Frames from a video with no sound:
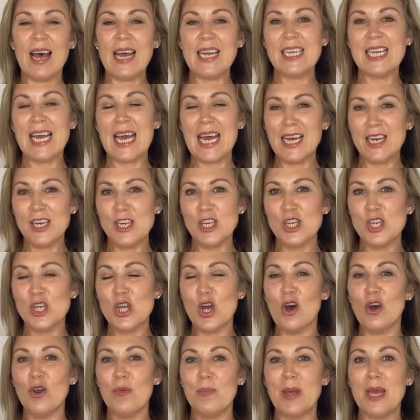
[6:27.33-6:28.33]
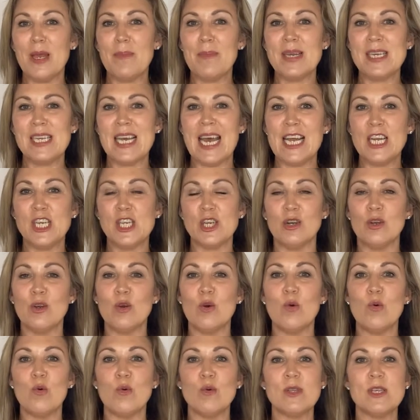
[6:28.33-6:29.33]
I touched on pigmentation
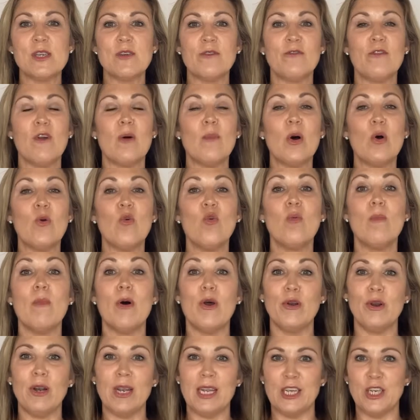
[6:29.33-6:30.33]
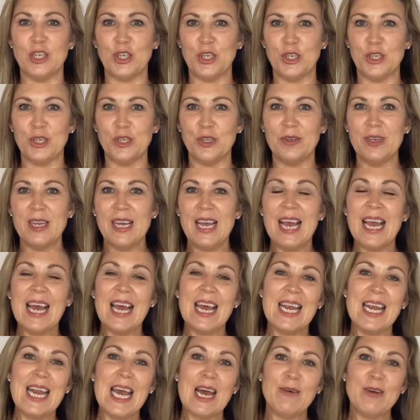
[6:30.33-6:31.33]
caused from a hormonal issue.
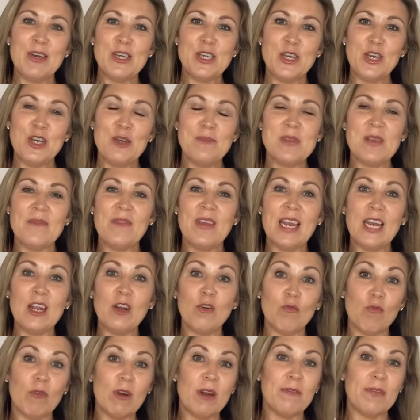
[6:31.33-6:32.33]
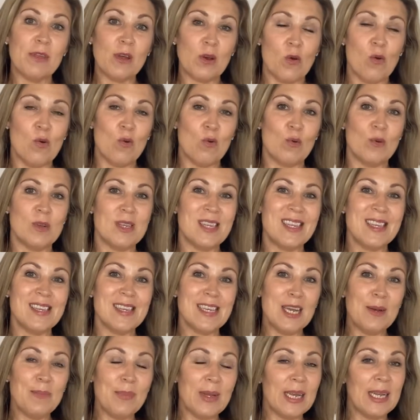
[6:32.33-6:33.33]
Now, in terms of getting rid of the cause, this
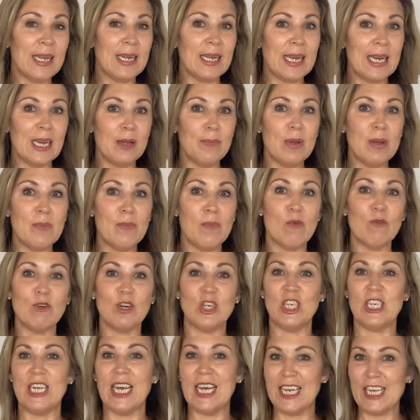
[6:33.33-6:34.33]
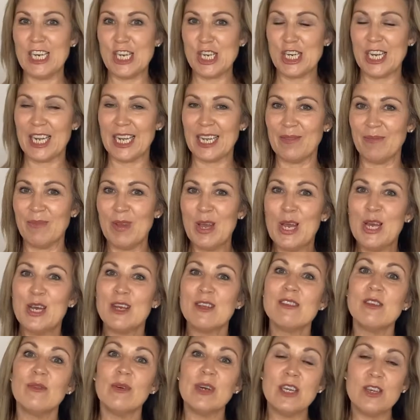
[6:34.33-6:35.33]
can be a little bit more challenging.
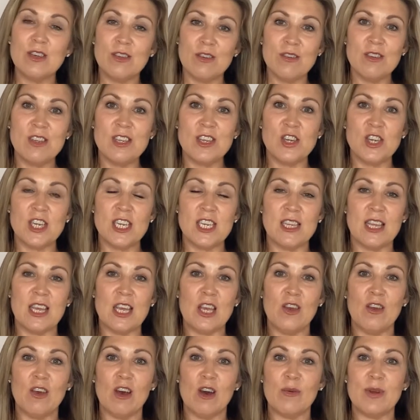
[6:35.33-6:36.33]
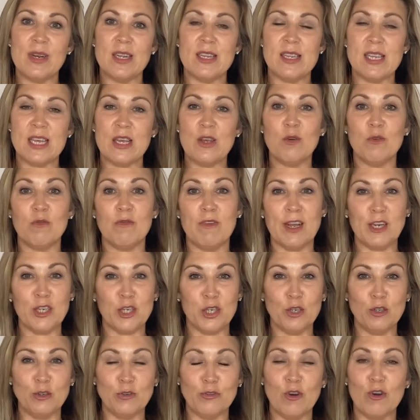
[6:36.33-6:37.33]
So I do suggest that you go and see your
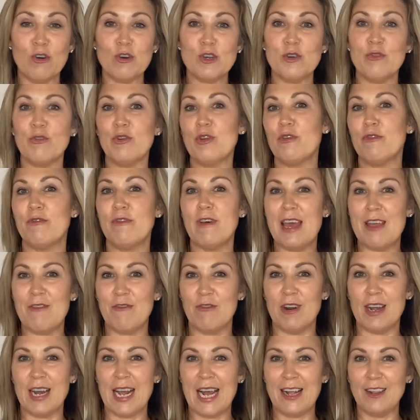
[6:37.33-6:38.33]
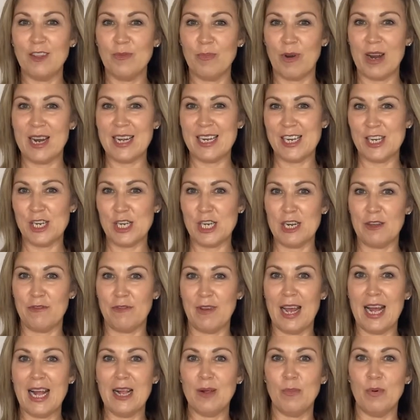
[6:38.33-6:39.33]
functional doctor or your favorite health practitioner for
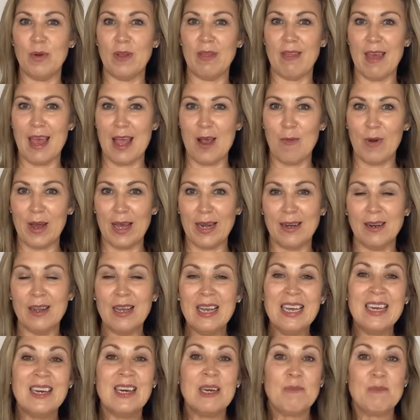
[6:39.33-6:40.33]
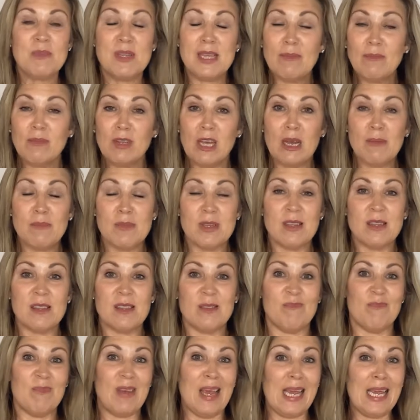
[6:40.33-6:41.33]
help with that one. Sometimes
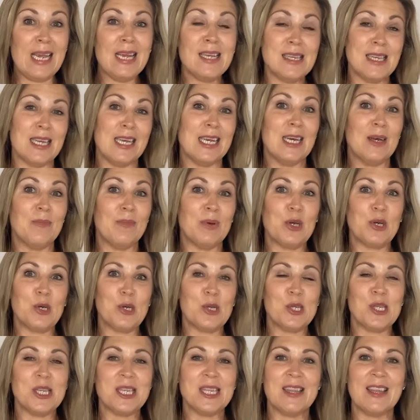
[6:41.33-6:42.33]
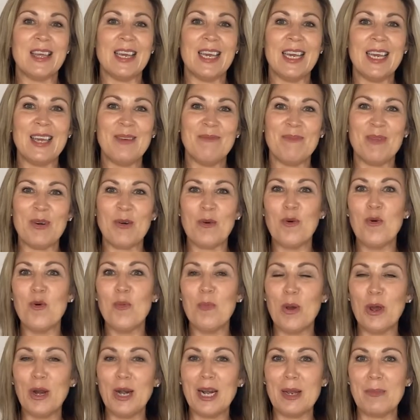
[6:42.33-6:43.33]
it's easier because the
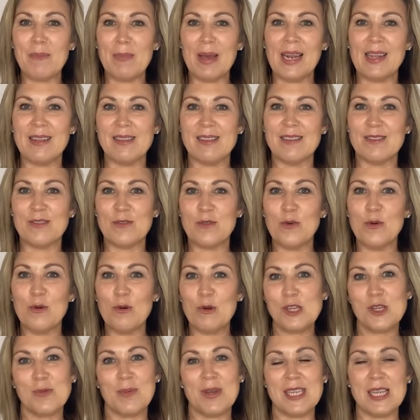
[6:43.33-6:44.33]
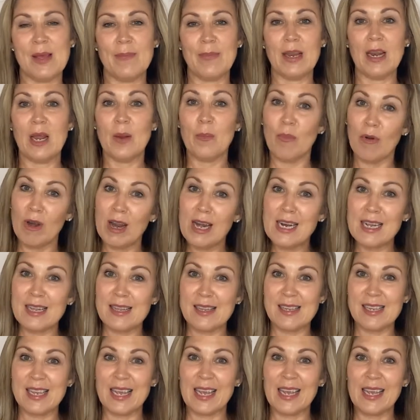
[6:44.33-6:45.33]
hormonal imbalance is caused by something like
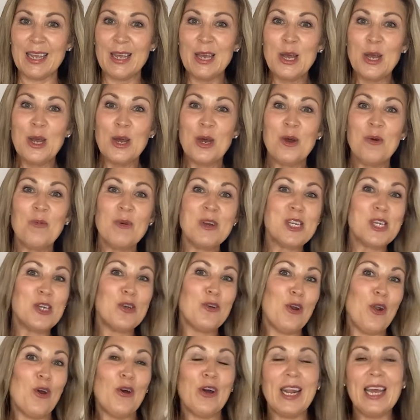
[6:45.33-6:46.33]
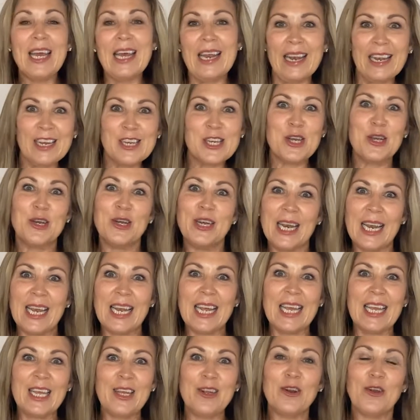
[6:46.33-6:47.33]
pregnancy, which you're not in
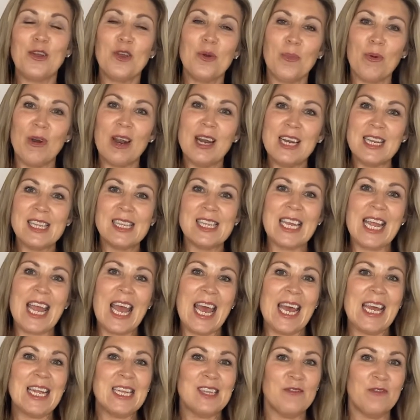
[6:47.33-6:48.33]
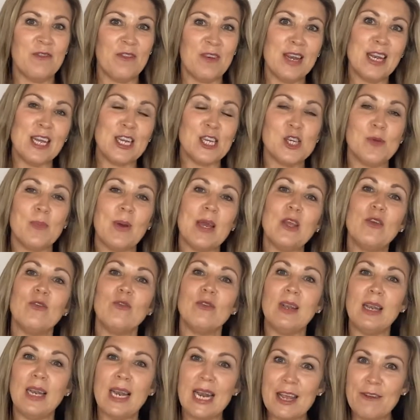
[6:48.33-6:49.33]
eternally. You know, your pregnancy has finished, but you're
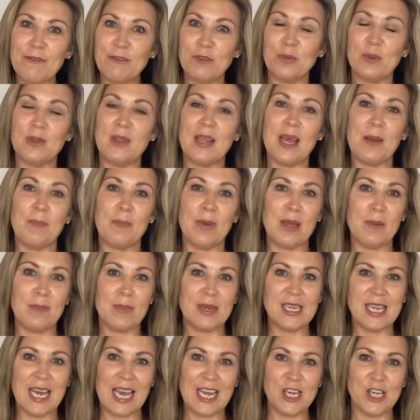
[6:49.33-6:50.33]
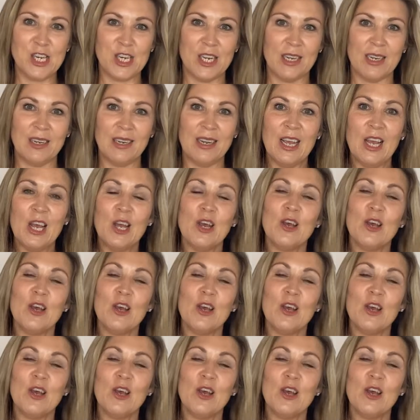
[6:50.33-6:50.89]
left with that pigmentation.